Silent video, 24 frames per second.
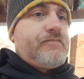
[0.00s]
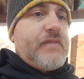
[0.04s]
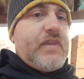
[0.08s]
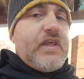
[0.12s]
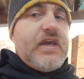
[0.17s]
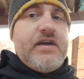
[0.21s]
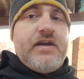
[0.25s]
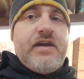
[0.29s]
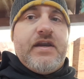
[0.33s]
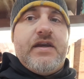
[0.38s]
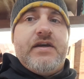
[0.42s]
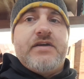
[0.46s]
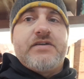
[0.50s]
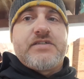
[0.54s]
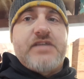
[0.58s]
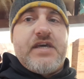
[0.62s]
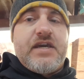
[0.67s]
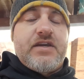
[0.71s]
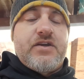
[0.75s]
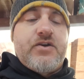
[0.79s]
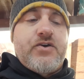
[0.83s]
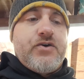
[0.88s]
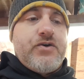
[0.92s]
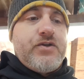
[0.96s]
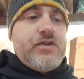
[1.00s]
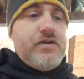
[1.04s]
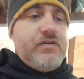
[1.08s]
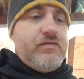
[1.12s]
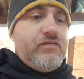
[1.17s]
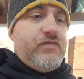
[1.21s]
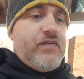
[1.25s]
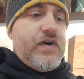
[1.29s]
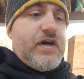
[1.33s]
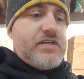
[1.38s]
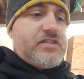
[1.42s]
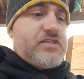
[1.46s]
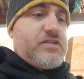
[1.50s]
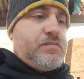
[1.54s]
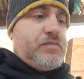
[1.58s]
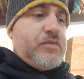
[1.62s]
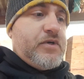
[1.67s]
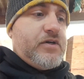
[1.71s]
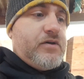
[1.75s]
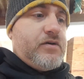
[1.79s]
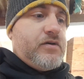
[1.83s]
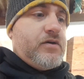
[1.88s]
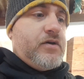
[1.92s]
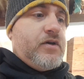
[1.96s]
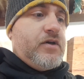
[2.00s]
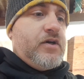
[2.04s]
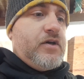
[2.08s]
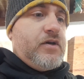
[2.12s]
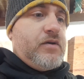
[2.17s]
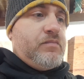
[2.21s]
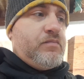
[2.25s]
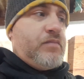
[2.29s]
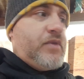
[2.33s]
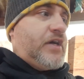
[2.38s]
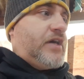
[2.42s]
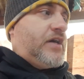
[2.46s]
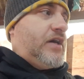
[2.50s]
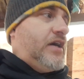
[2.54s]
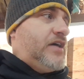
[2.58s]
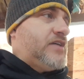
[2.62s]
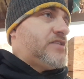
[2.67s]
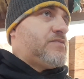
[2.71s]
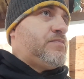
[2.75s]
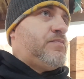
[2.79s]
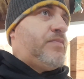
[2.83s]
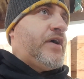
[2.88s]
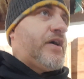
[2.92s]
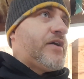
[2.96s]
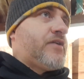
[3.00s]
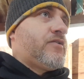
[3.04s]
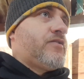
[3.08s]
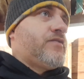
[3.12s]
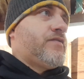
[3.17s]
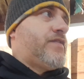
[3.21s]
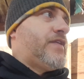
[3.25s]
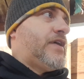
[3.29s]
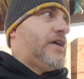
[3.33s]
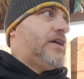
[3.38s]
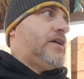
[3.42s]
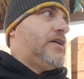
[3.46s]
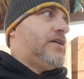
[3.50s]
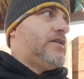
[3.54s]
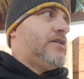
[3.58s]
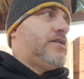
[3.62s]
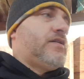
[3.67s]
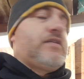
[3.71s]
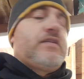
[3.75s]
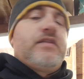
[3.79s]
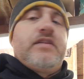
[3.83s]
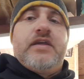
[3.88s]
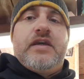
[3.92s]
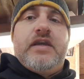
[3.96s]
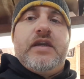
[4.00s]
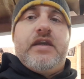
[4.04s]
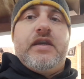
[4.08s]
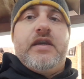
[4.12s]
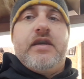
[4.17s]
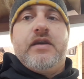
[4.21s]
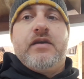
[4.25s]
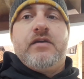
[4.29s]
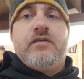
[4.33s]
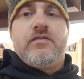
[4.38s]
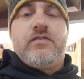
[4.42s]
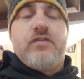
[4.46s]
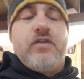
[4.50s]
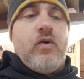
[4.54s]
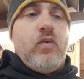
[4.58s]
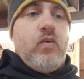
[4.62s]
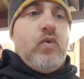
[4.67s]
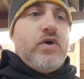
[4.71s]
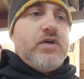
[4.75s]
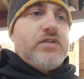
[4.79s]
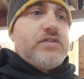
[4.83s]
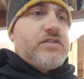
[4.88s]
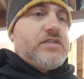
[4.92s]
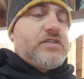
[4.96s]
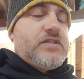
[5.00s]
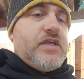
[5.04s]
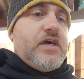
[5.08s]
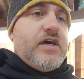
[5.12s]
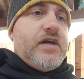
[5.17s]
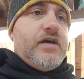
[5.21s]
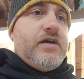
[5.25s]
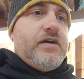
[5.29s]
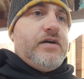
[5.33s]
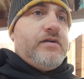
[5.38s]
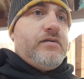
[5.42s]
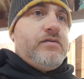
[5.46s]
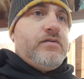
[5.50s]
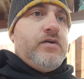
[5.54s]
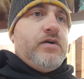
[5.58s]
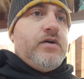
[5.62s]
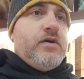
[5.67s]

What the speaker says: is a good investment, but it's better than the ones that